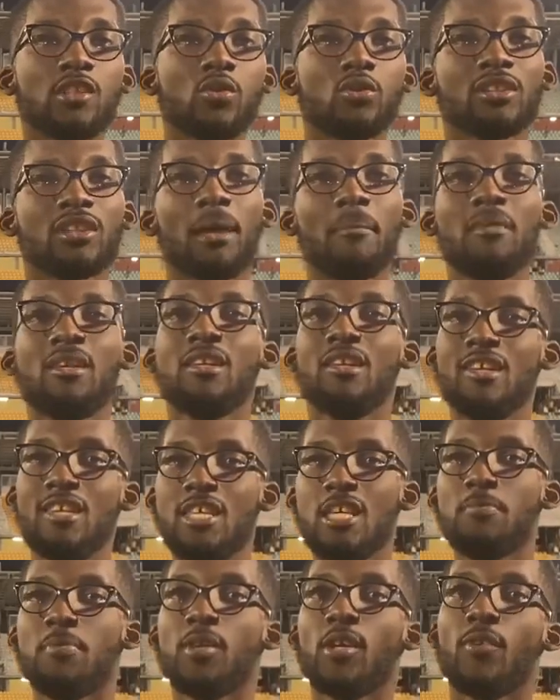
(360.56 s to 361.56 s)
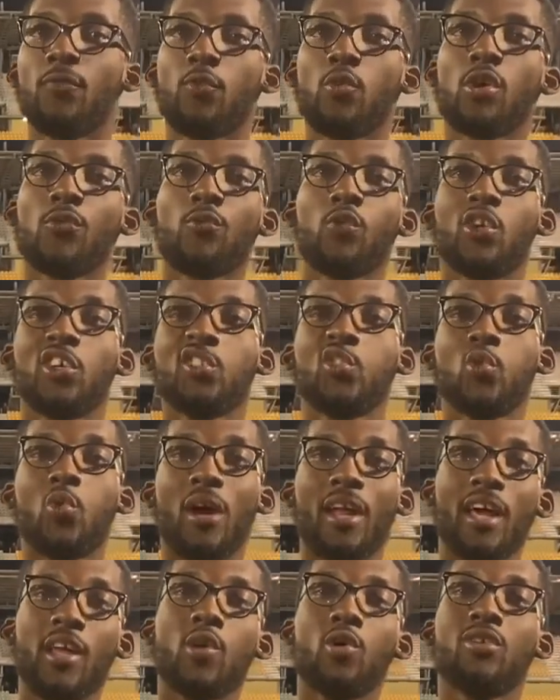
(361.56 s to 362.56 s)
looked a bit deep in the 4-4-2, and
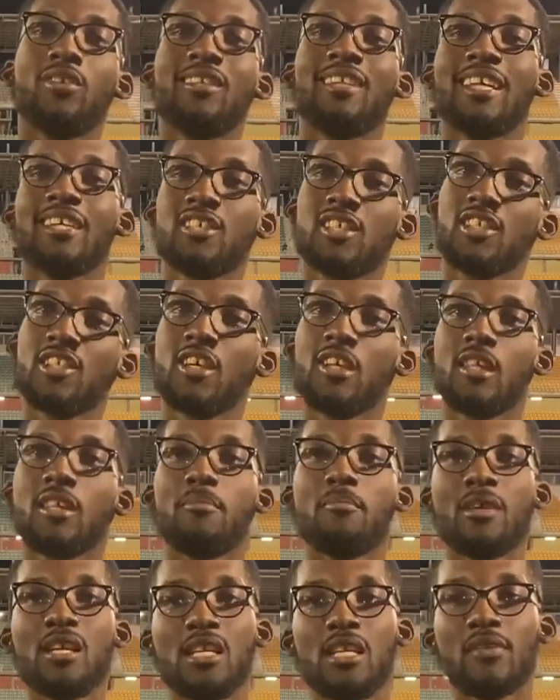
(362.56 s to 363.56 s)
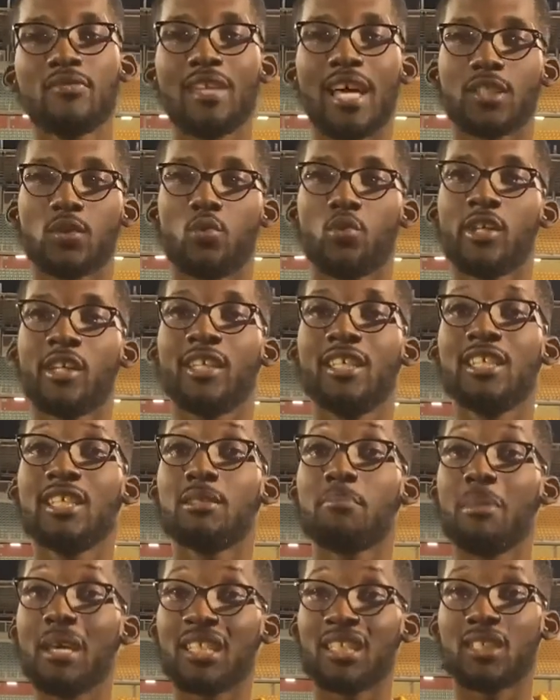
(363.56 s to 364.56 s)
I don't necessarily believe that's where he's
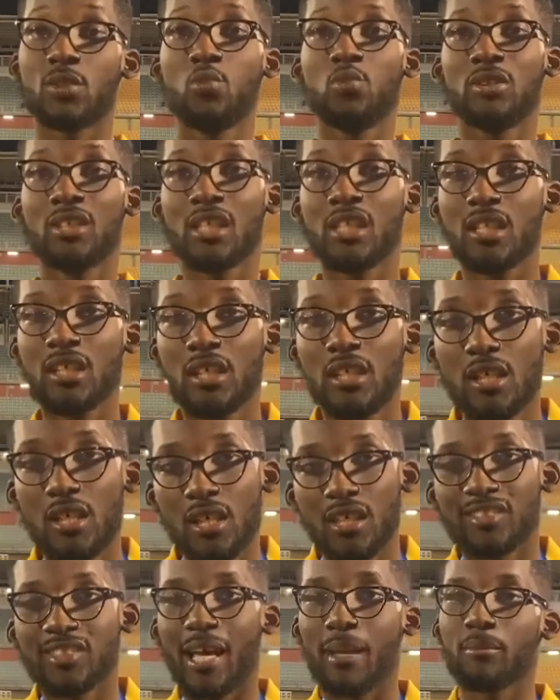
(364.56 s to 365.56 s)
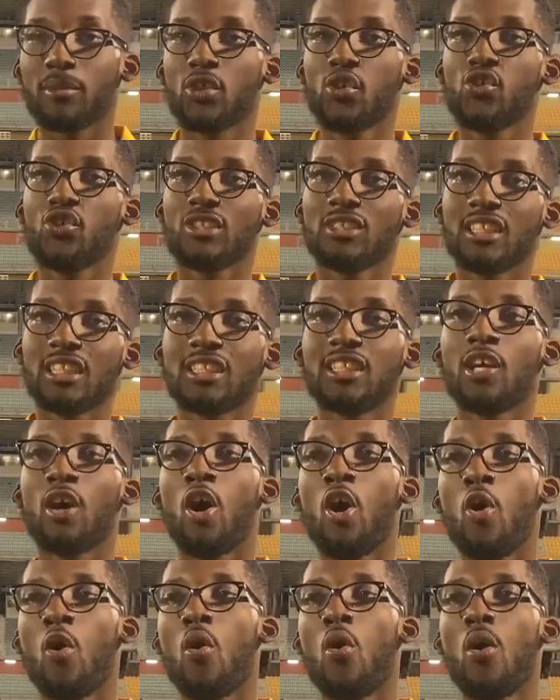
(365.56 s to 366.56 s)
best suited. So I'm curious to see
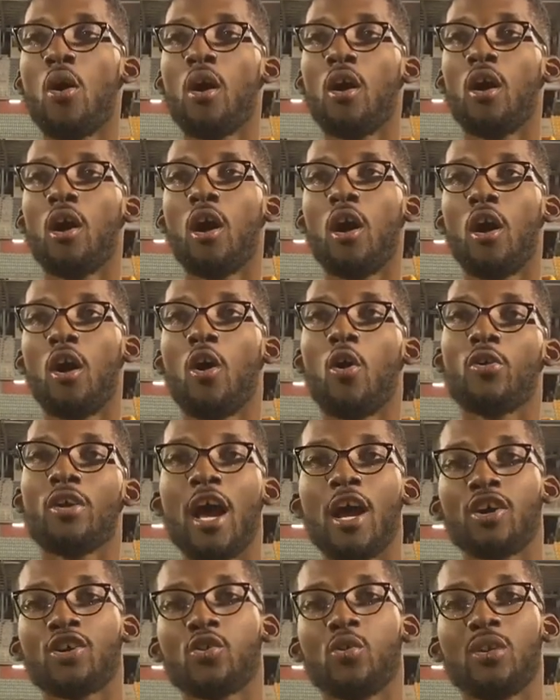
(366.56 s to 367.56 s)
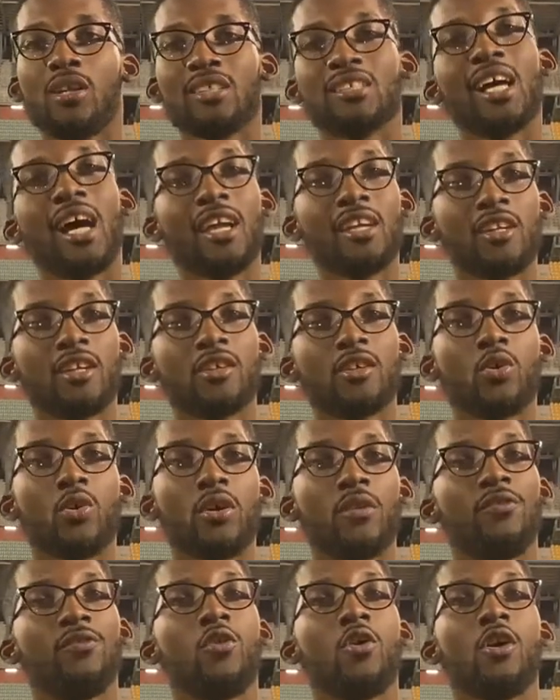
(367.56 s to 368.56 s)
how that role is handled
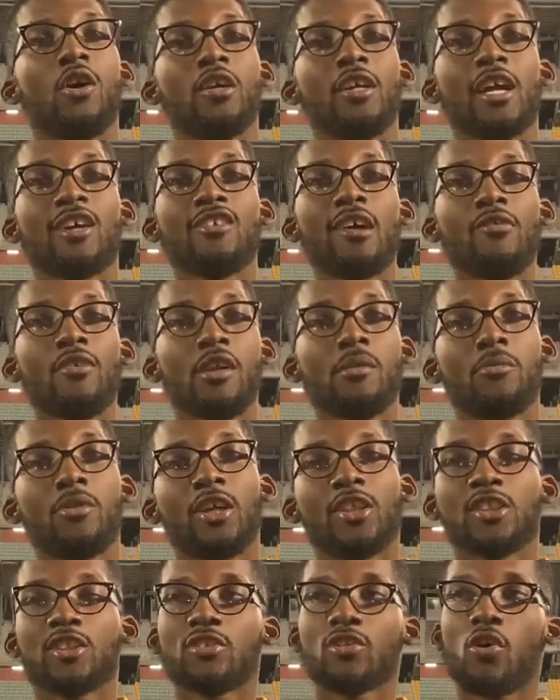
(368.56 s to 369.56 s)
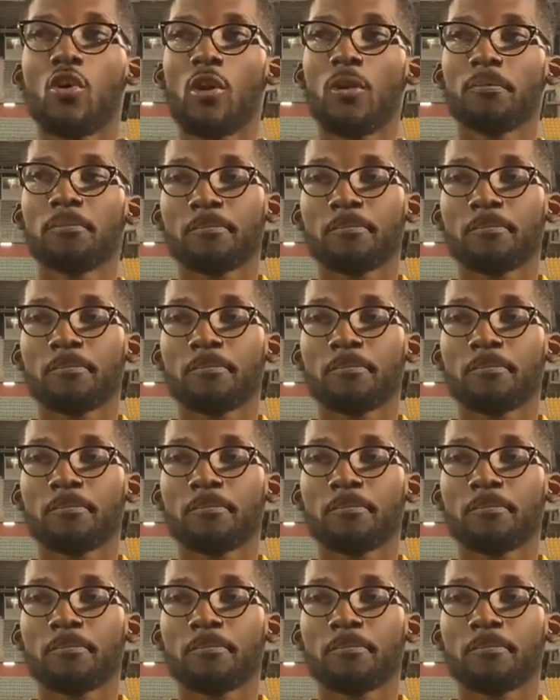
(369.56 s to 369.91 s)
going forward, that Ravel Morrison role.